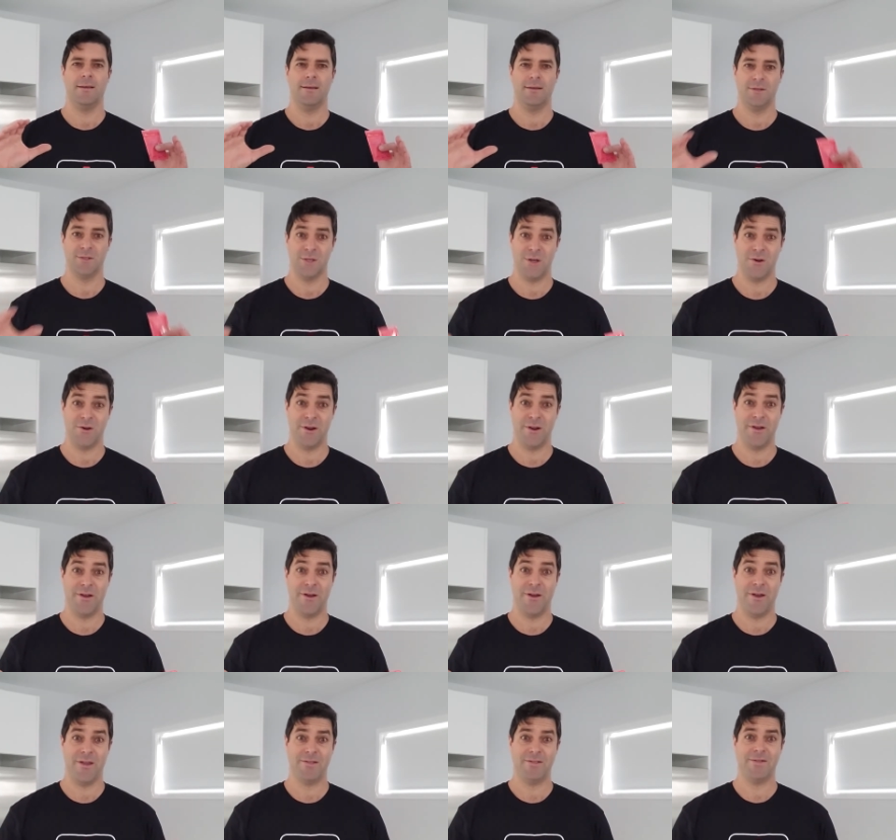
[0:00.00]
Sorry
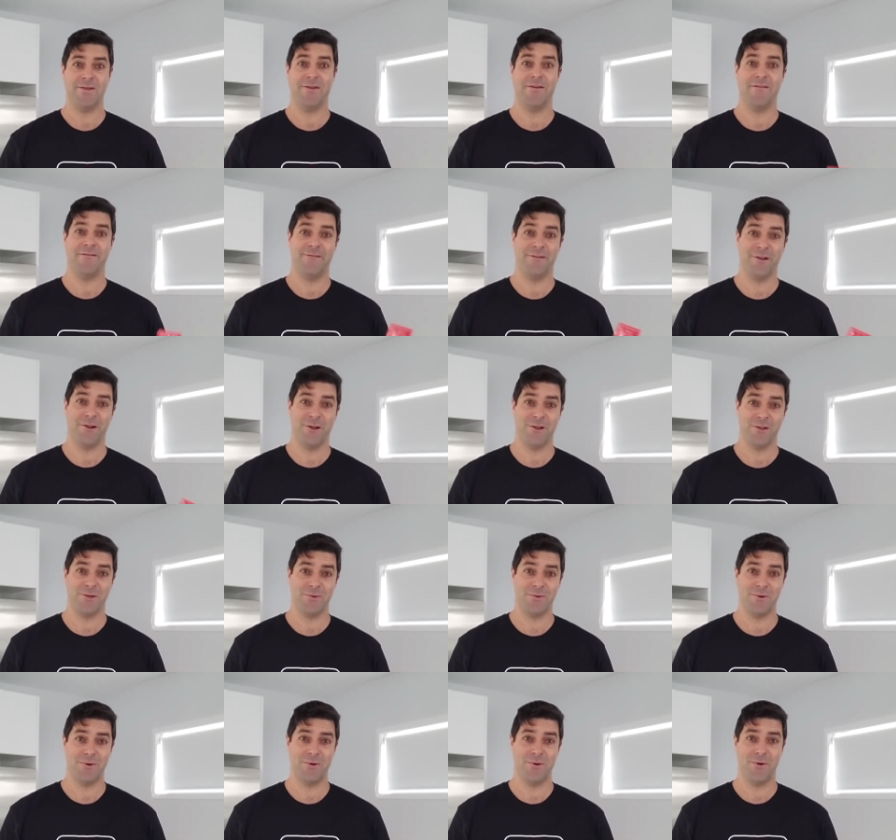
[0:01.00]
guys, forgot to
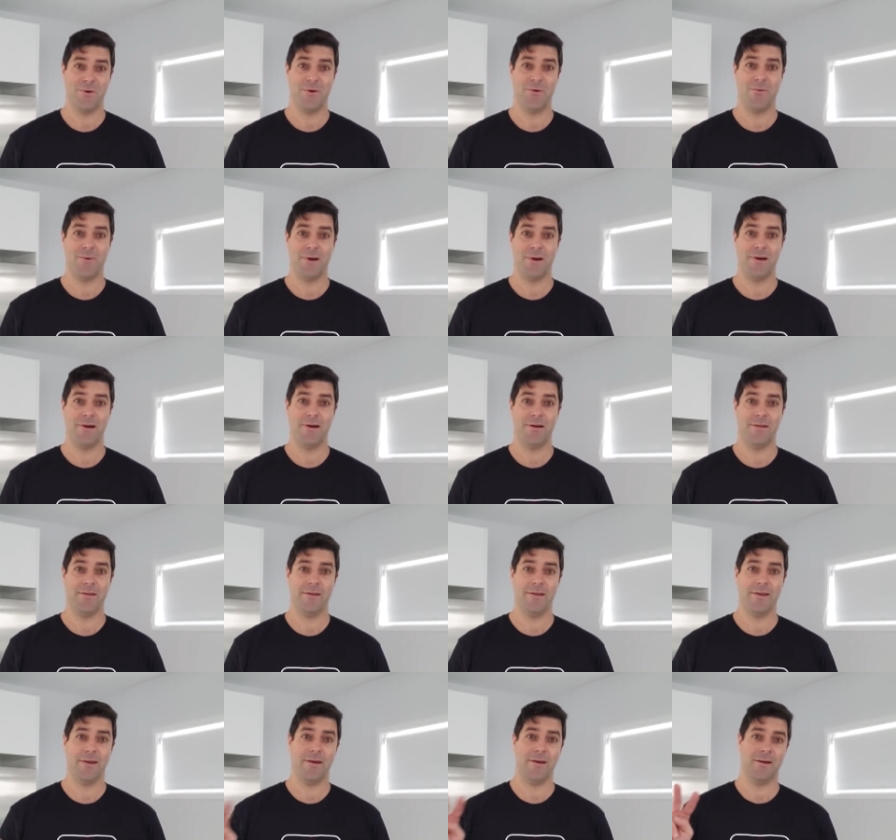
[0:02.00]
record one little
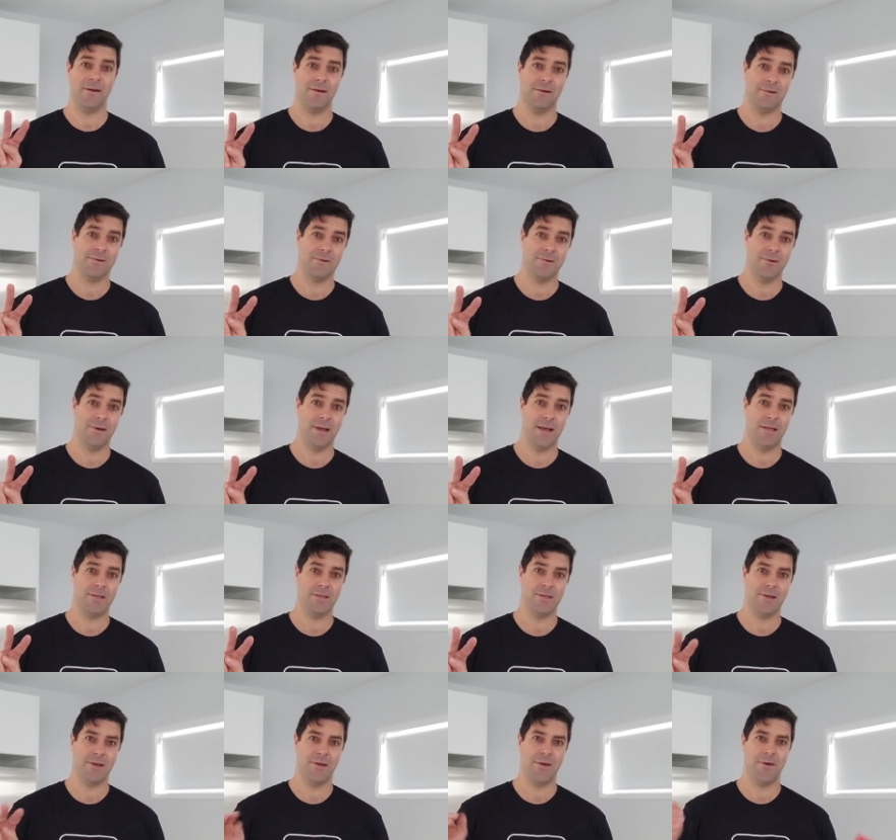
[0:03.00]
thing 2 days
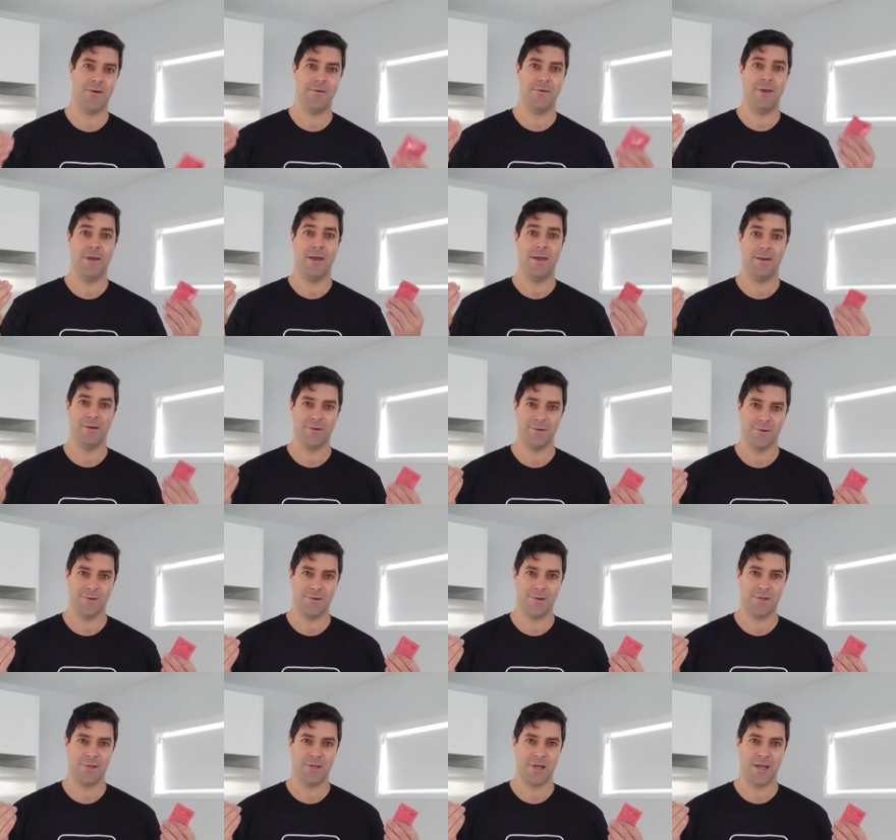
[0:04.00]
ago. Took
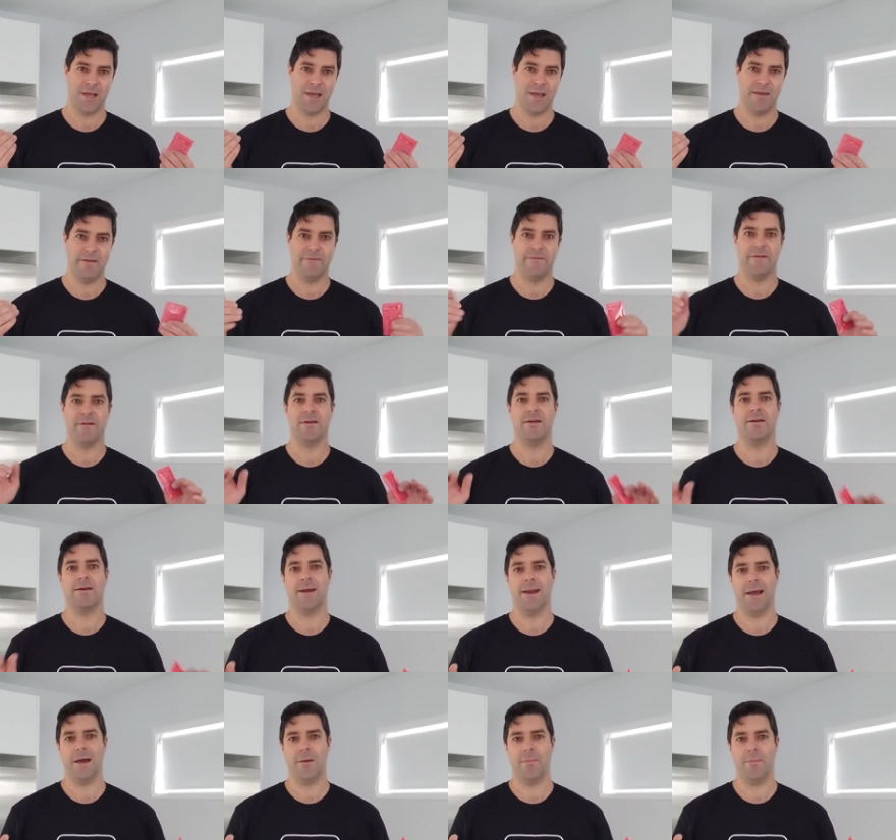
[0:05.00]
a shave,
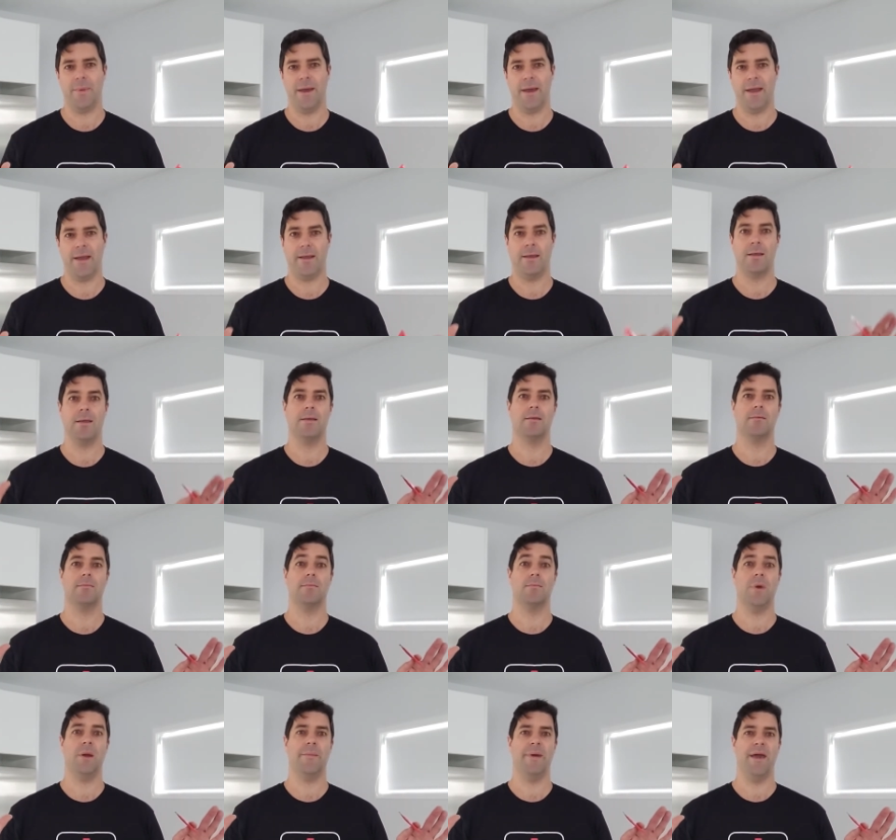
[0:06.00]
now I'm back,
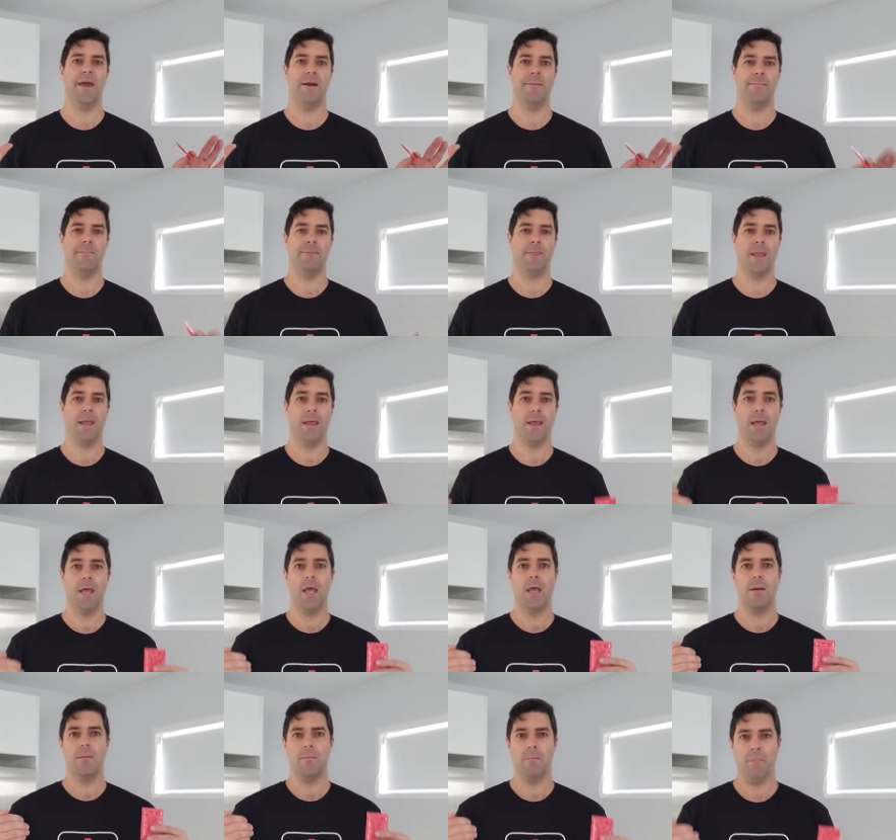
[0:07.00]
my bad.
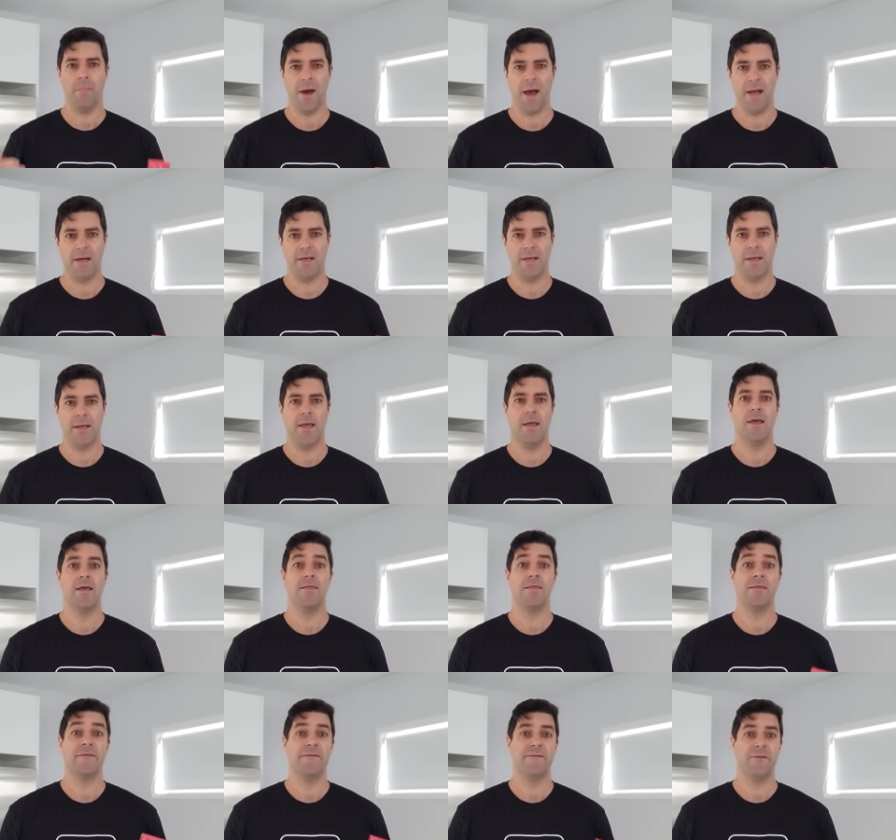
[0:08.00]
But
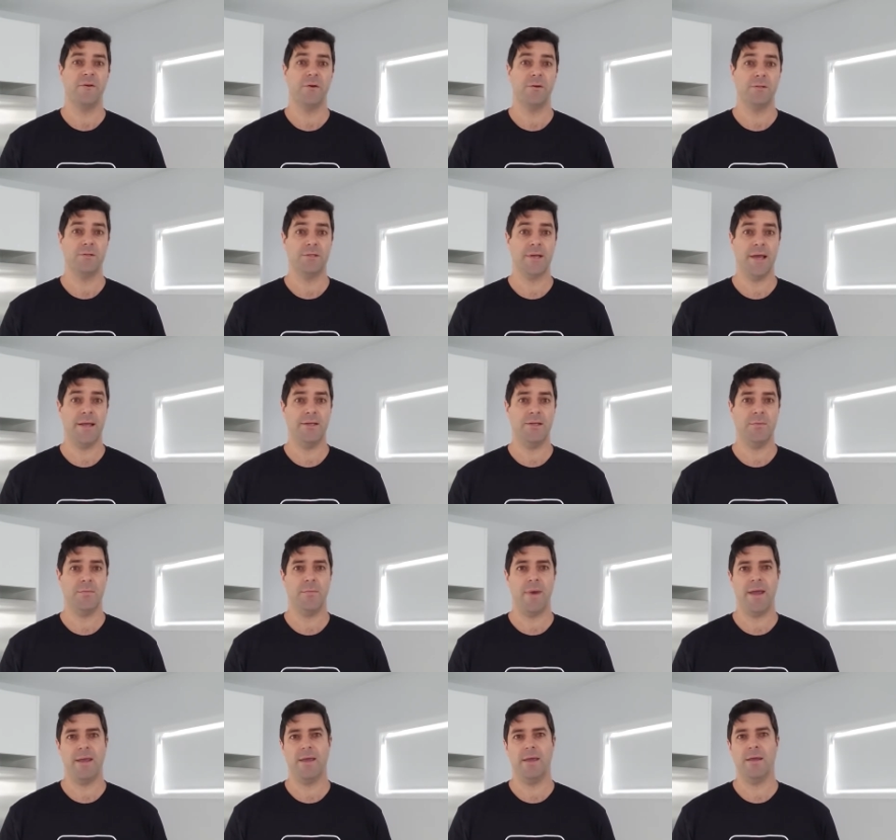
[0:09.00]
the first change I'm
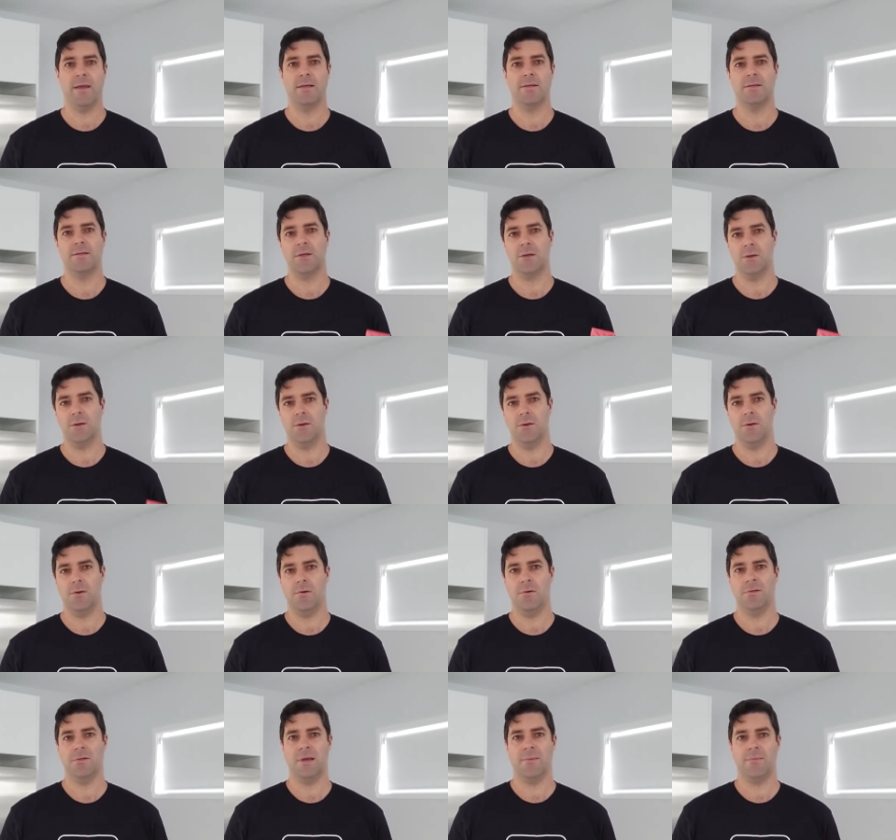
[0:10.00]
making is to
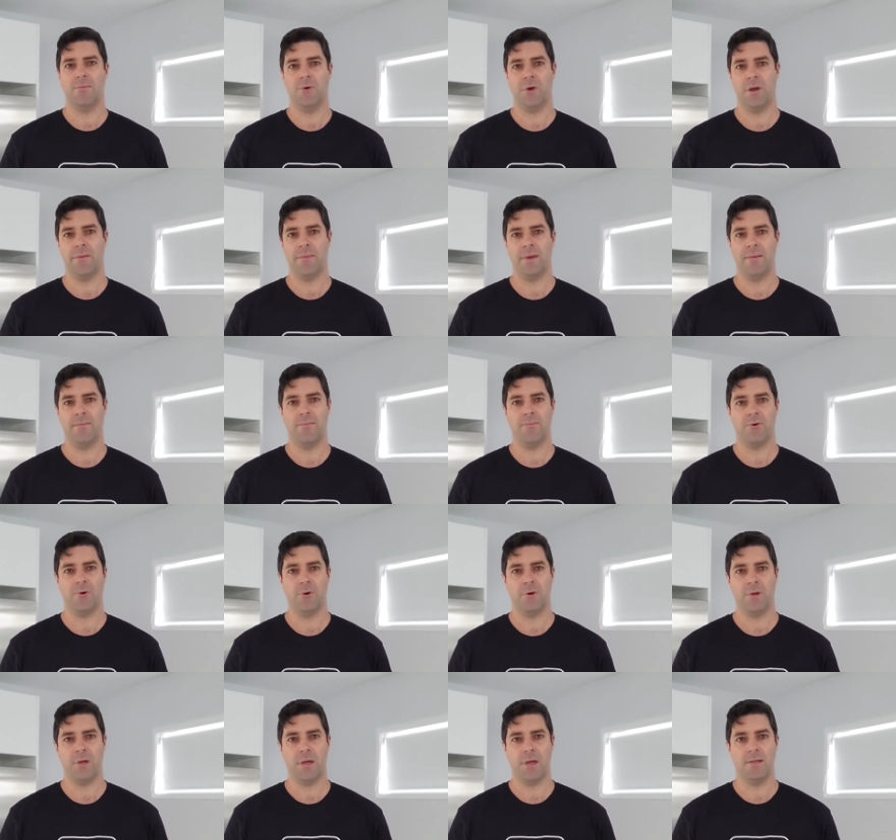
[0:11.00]
use a premium
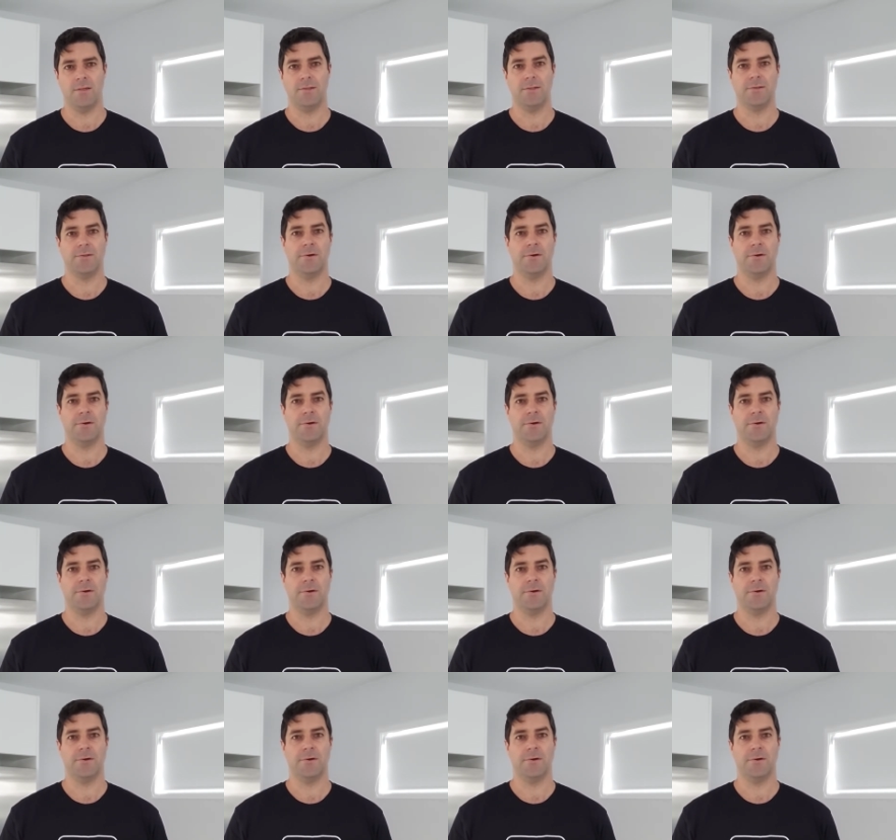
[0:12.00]
brewing yeast.